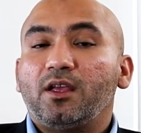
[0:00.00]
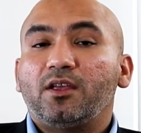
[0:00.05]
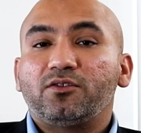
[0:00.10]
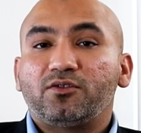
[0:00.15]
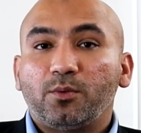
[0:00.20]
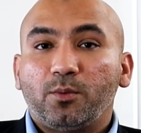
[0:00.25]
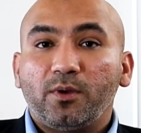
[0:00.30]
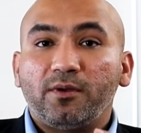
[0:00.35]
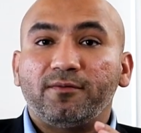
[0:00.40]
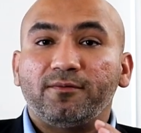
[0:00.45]

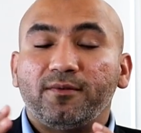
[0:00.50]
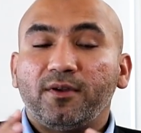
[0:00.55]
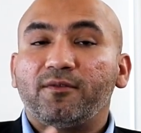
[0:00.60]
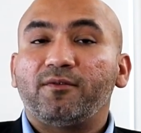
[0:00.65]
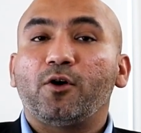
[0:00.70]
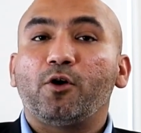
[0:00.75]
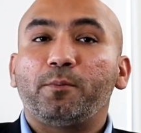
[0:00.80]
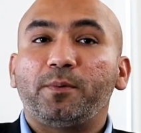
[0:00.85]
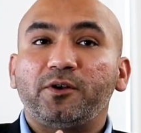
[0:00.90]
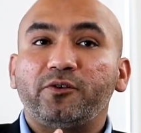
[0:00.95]
So we've
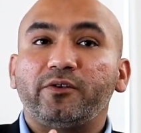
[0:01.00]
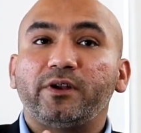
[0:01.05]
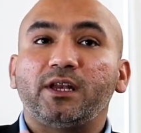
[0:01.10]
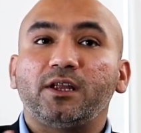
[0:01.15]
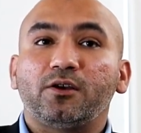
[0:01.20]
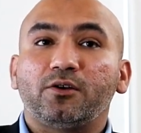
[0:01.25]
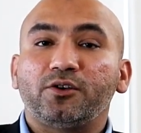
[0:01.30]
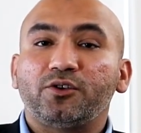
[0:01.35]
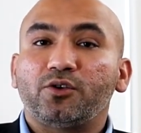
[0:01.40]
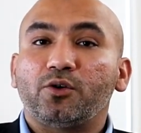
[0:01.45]
opened really
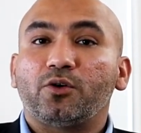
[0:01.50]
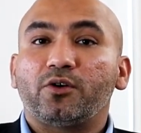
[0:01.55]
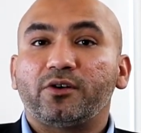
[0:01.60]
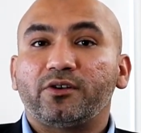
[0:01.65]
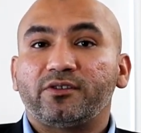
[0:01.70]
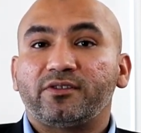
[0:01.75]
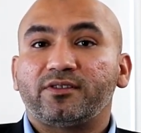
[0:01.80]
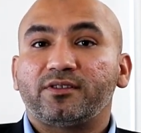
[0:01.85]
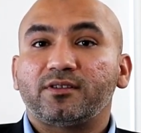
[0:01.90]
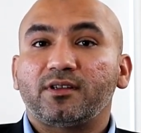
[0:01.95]
good
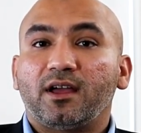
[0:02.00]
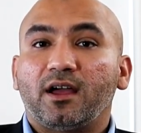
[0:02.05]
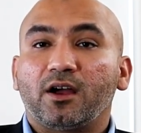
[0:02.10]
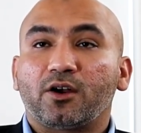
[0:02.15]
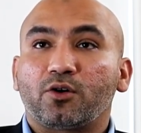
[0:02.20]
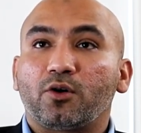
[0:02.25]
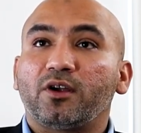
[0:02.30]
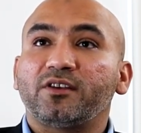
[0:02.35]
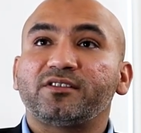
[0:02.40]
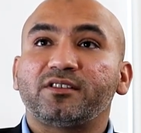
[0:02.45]
doors
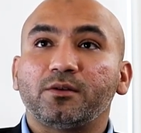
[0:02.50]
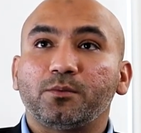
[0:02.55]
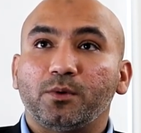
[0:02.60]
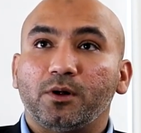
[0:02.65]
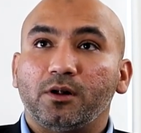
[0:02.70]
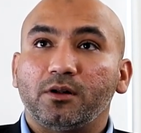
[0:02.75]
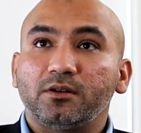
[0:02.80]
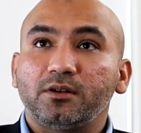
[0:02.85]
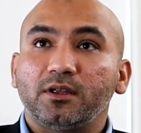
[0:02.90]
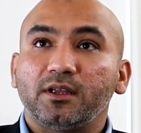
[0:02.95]
across the
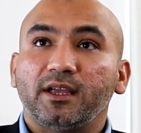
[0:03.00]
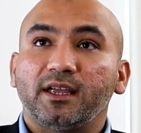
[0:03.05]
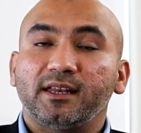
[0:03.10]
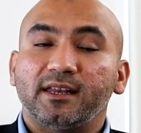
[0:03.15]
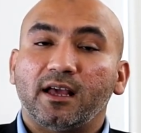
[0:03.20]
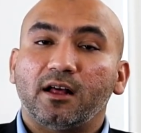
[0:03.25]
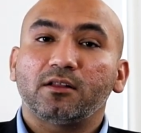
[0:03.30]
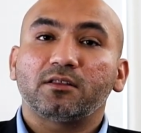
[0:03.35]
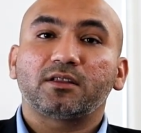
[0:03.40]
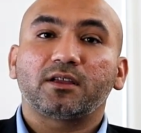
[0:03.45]
world in
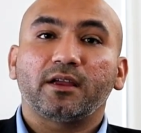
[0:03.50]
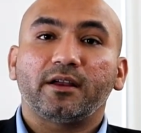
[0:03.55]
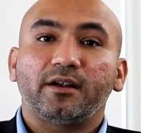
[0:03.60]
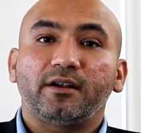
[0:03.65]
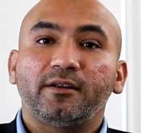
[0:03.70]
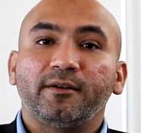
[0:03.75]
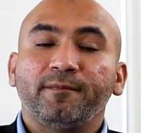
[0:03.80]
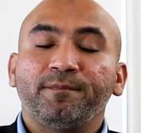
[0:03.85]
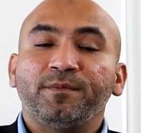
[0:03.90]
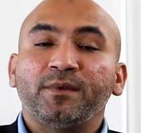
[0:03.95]
healthcare,
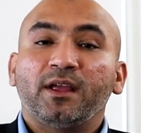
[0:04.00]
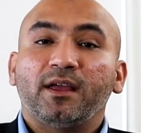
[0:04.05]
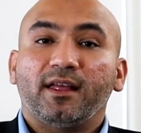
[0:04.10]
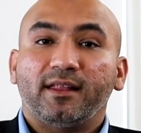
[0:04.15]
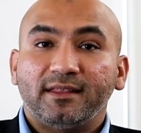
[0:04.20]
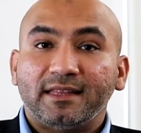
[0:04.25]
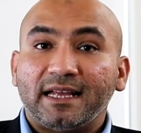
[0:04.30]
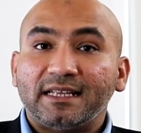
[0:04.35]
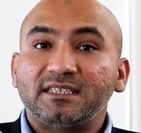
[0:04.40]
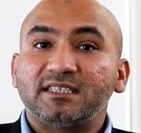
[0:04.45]

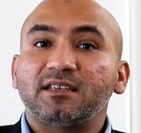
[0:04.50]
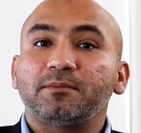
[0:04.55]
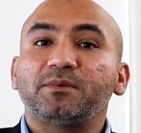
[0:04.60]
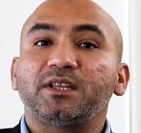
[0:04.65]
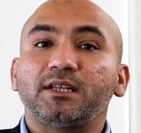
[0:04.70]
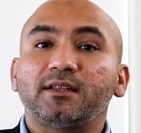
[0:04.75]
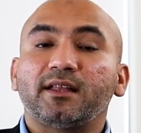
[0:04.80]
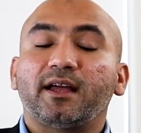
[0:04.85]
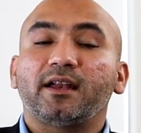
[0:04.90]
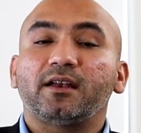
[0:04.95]
and that's
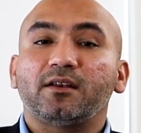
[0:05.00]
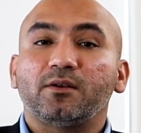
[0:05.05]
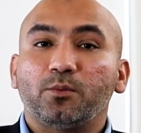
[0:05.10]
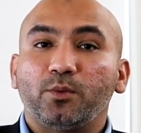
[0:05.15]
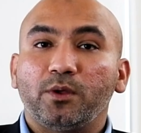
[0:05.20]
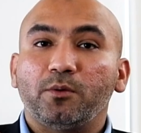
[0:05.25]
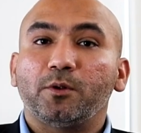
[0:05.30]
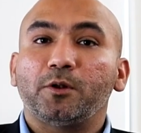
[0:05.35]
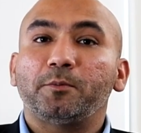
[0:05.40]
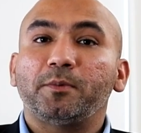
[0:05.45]
something that
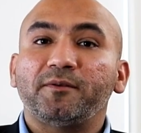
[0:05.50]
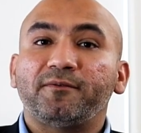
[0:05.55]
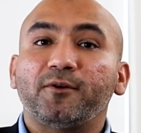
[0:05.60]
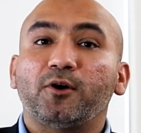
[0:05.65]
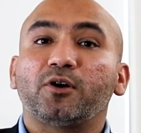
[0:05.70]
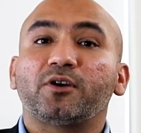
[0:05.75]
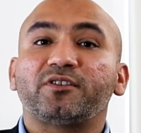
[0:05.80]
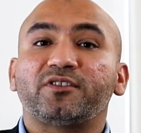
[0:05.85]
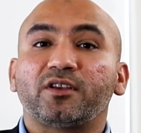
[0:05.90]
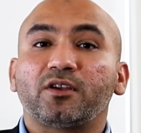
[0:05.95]
we will be
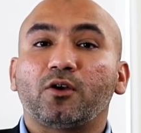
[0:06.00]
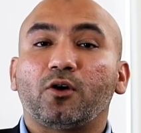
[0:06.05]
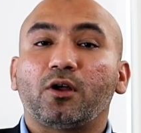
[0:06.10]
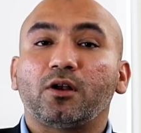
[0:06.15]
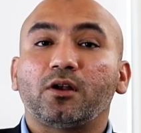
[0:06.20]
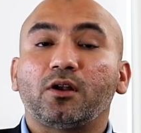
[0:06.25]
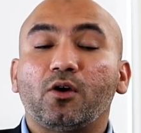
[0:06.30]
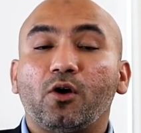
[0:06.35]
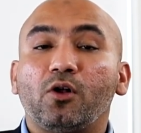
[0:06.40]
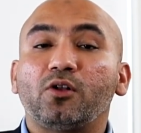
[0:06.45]
focusing
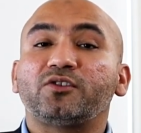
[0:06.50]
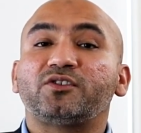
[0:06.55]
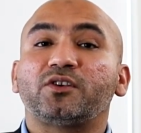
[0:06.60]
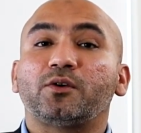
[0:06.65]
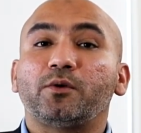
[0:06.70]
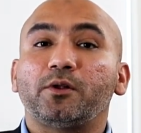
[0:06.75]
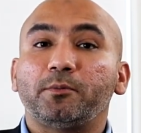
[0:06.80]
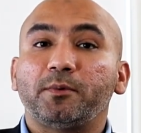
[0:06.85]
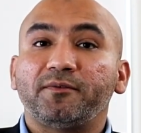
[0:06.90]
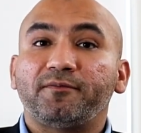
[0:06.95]
on. Also,
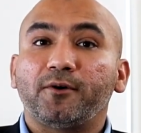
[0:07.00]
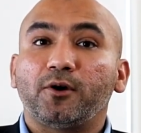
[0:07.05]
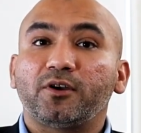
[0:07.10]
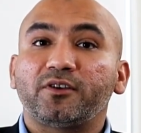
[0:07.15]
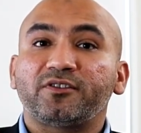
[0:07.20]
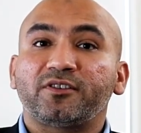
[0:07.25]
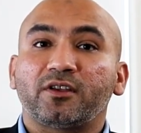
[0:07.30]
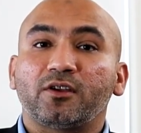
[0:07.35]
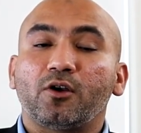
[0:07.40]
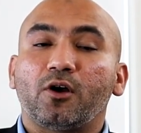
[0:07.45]
we'll be
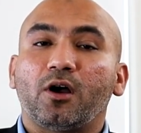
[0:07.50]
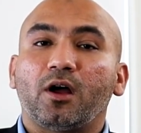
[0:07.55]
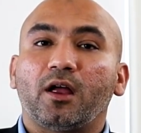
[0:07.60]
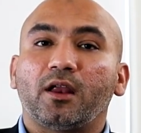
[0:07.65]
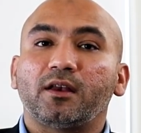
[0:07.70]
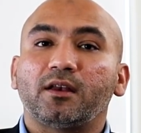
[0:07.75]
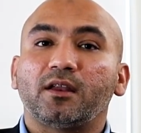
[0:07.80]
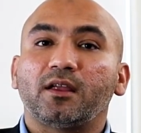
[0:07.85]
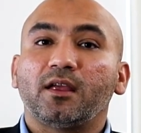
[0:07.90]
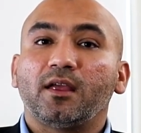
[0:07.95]
focusing
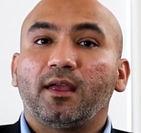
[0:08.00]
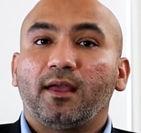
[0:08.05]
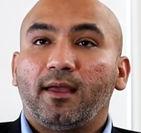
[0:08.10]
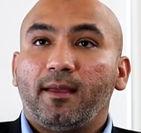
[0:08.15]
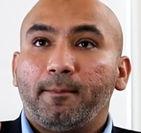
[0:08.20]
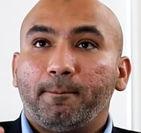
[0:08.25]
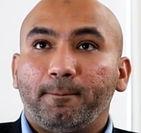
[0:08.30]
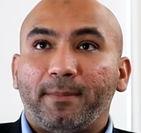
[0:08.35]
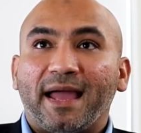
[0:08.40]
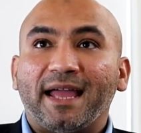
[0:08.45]
on
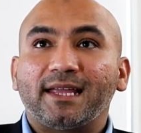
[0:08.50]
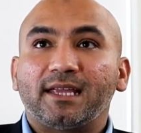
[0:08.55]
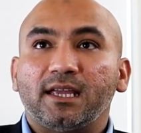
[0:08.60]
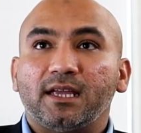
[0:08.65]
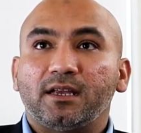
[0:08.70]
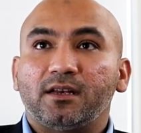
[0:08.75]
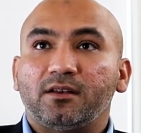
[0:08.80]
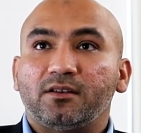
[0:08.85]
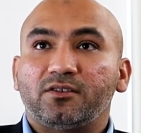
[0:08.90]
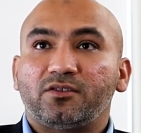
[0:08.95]

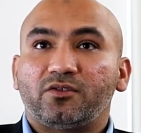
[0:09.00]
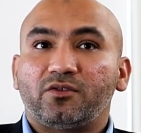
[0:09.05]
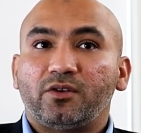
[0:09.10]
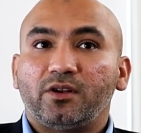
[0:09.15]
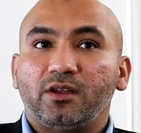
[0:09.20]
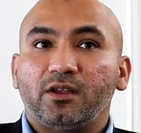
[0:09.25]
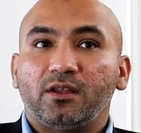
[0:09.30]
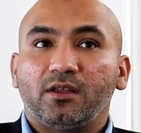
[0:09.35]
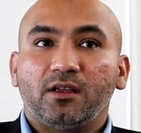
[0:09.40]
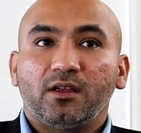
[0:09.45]
banking
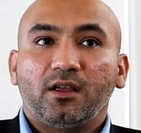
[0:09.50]
industry.